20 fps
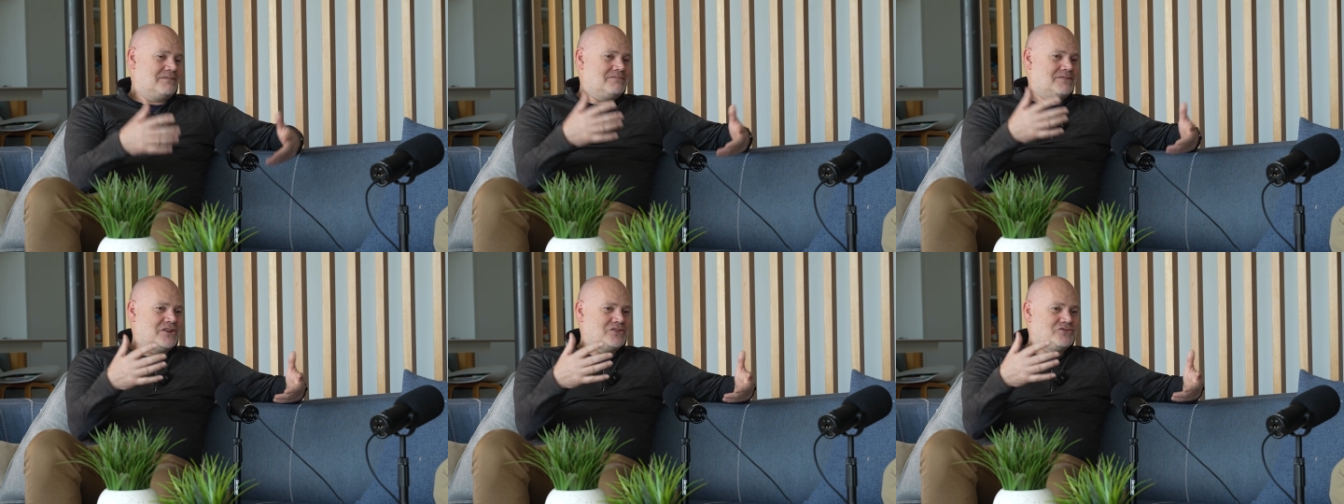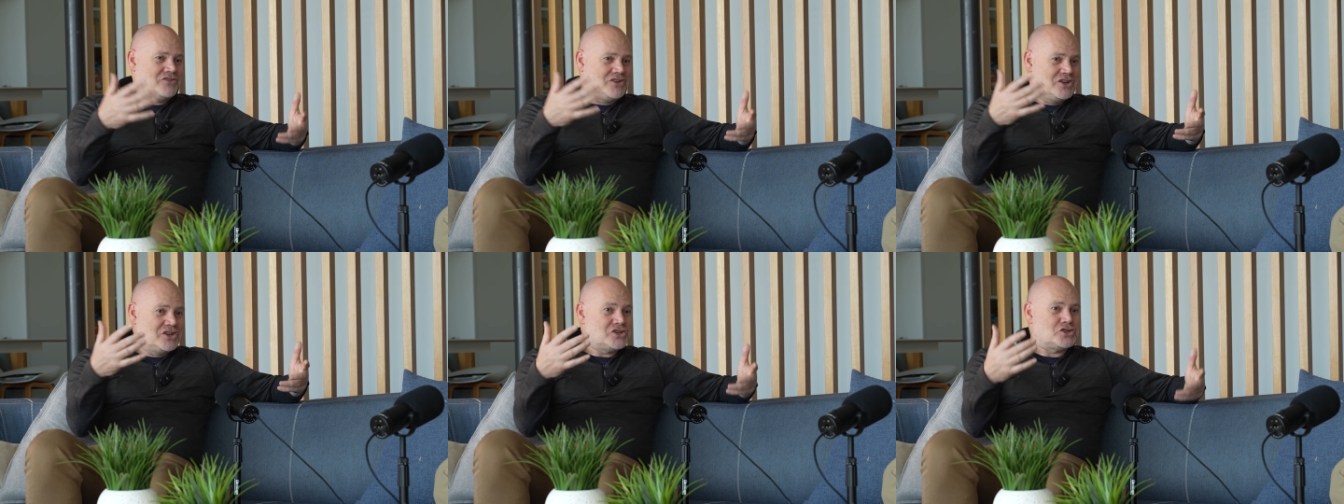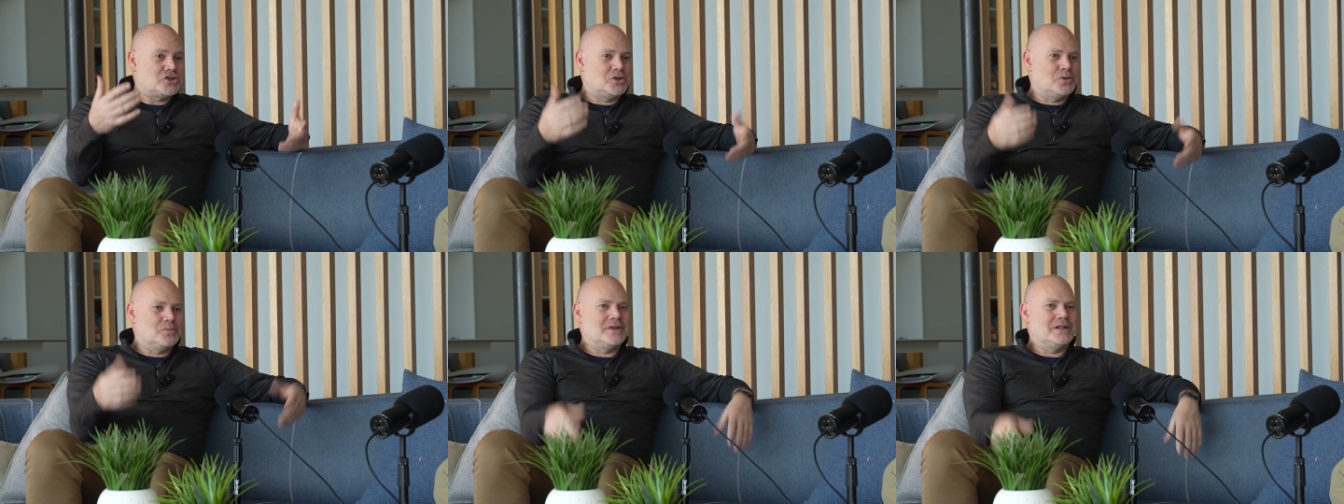a
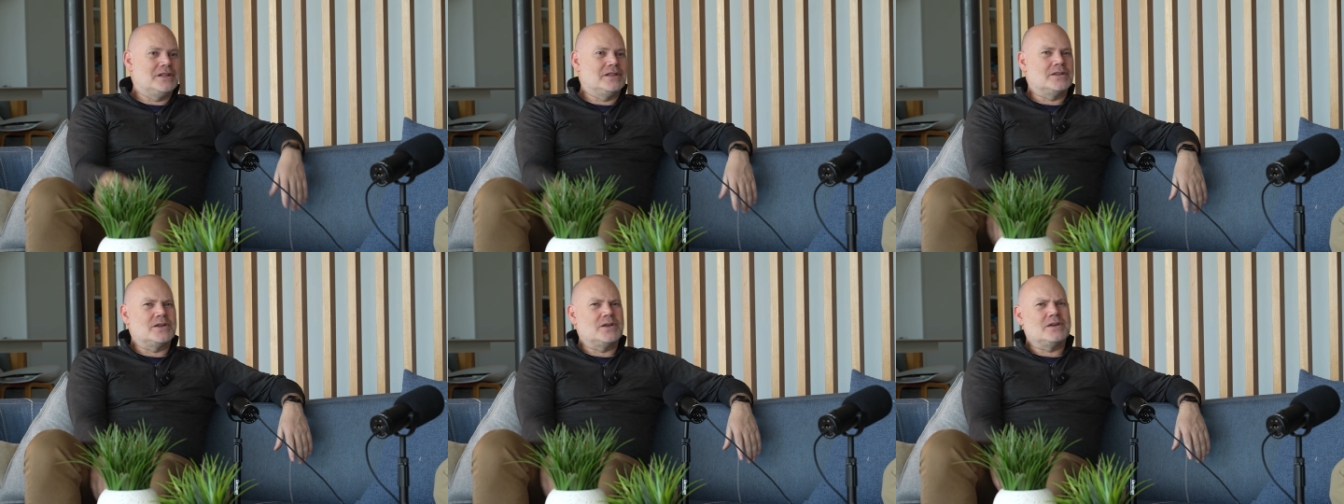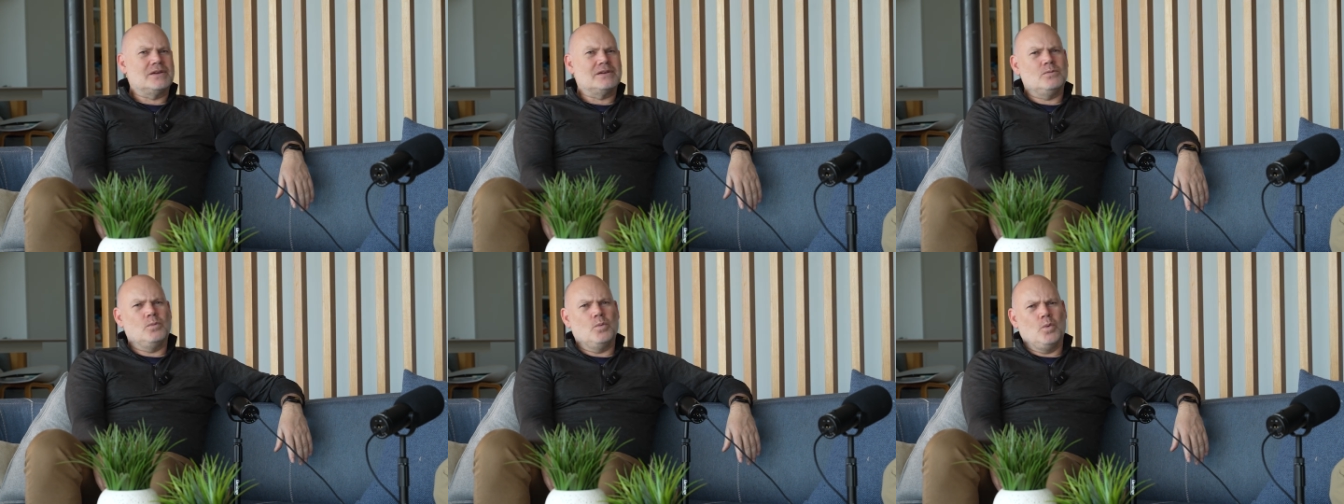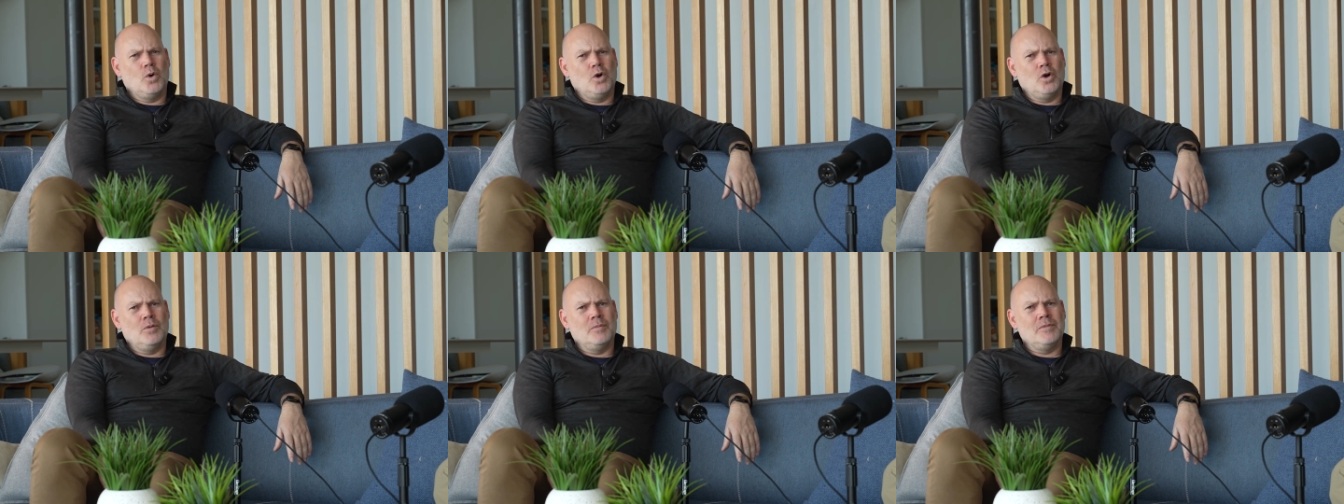traditional building
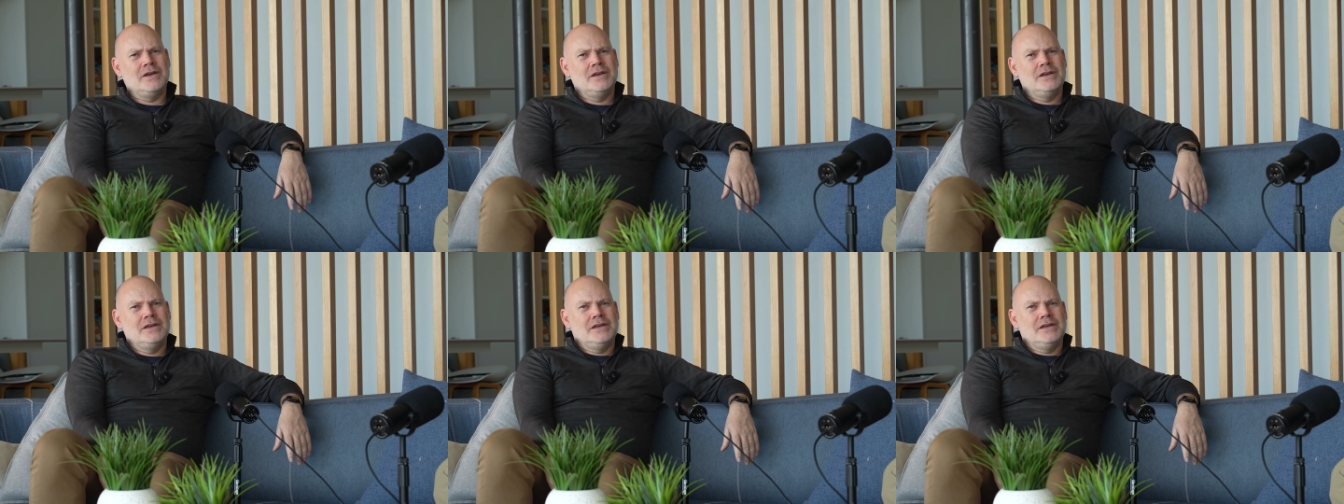warm.